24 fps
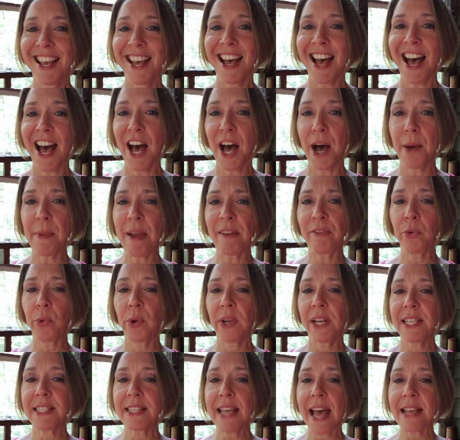Everyone
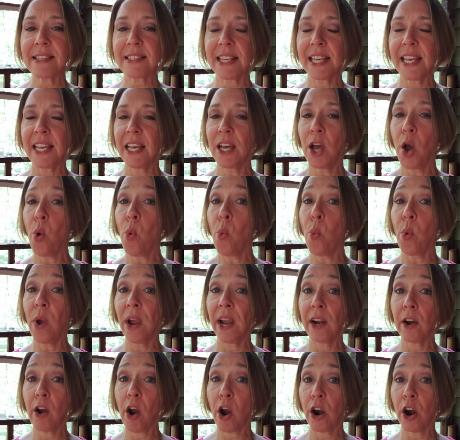is asking,
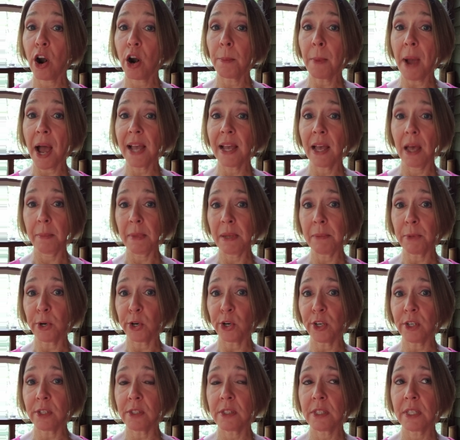where are my
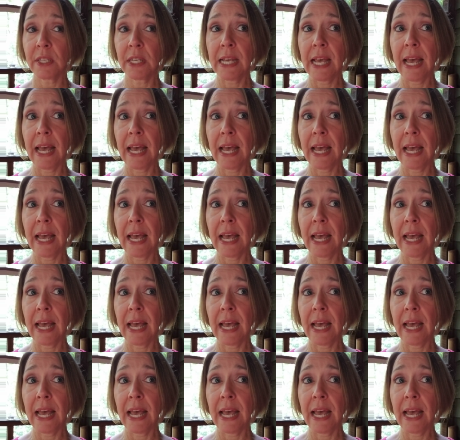hummingbirds?